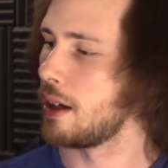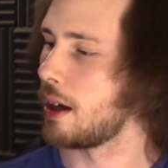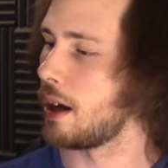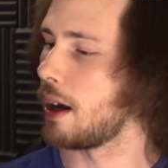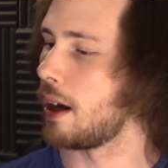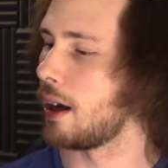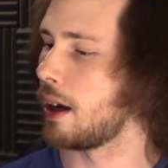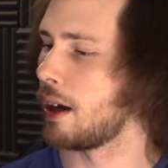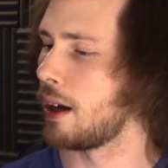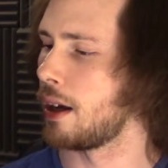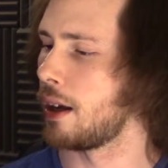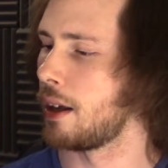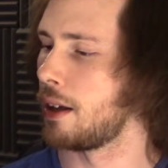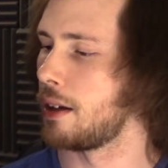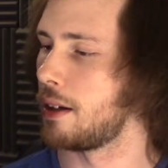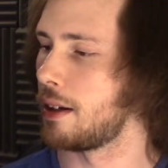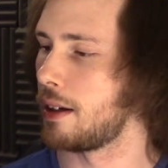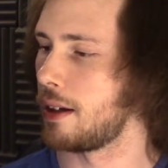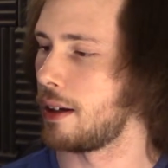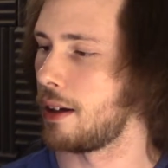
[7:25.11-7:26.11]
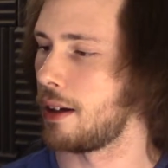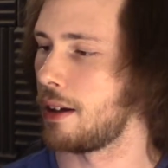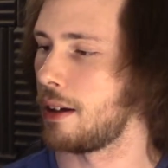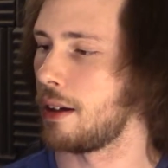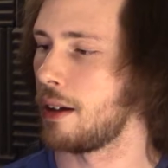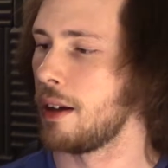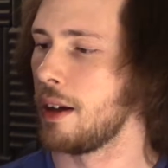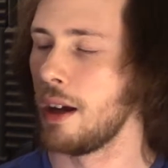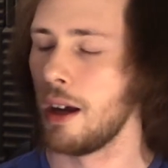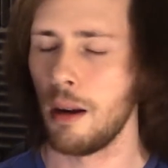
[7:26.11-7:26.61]
And
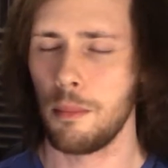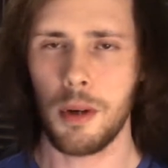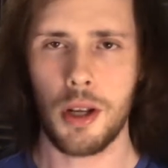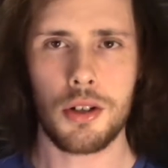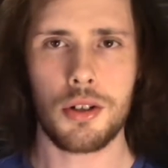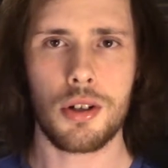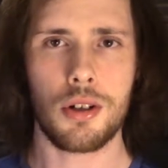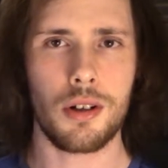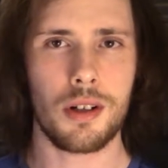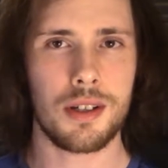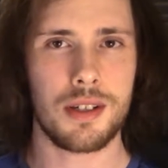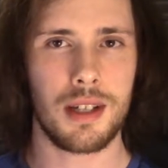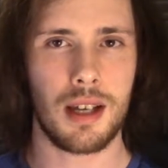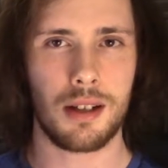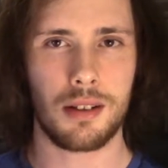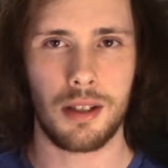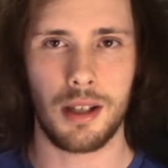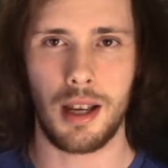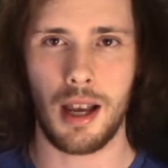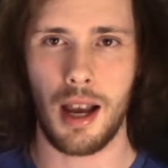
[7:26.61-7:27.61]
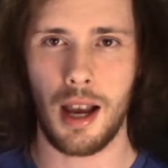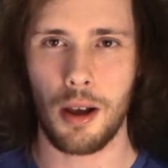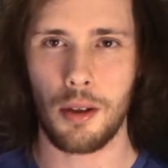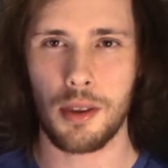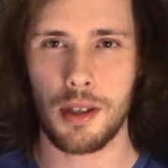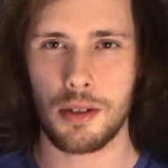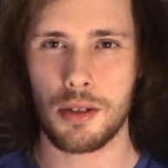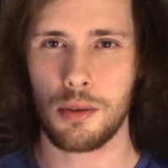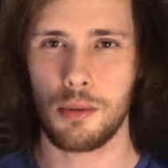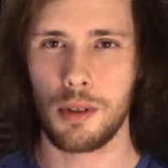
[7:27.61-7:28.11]
I'm not sure exactly how
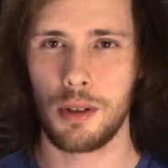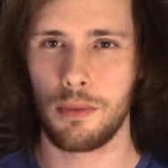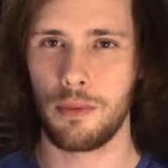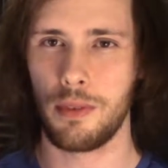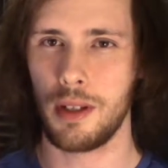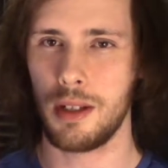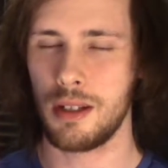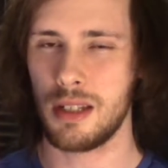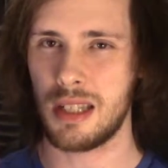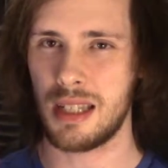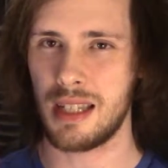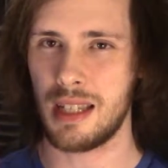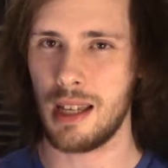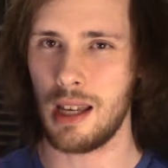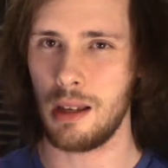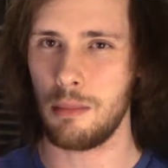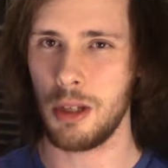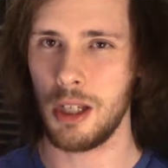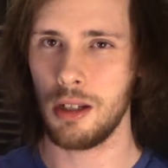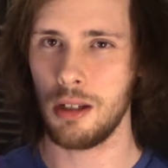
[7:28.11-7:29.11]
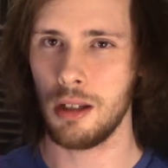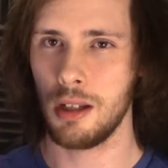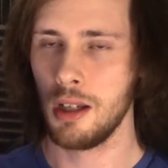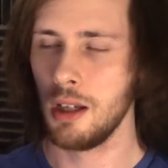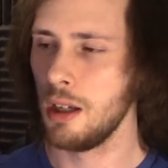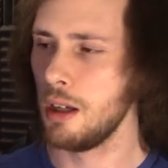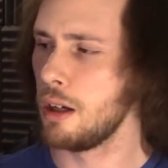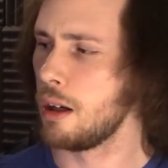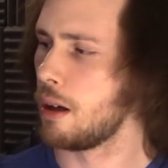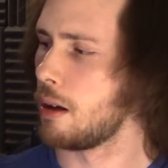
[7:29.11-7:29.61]
that's going to fit into gaming,
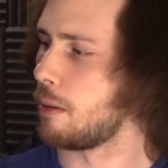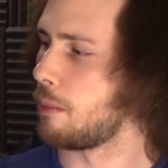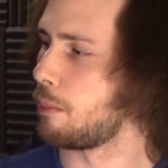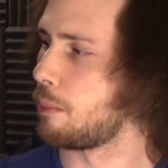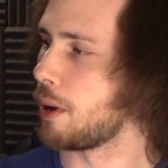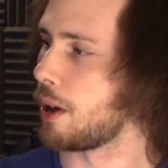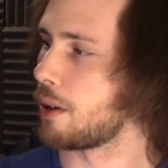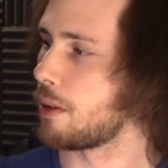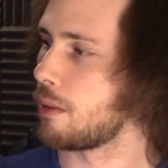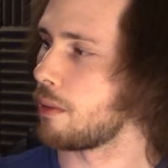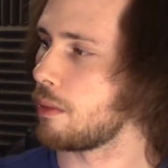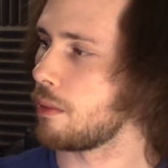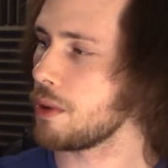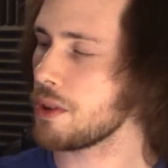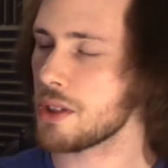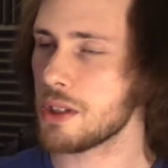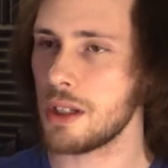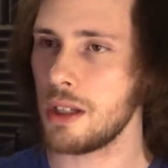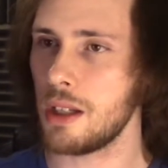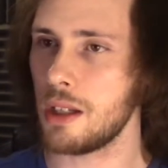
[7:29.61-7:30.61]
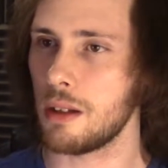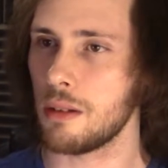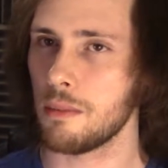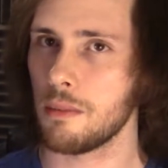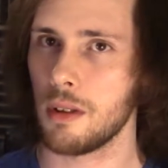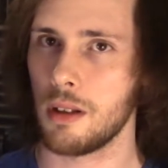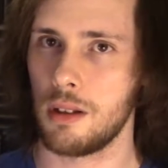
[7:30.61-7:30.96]
but we'll see.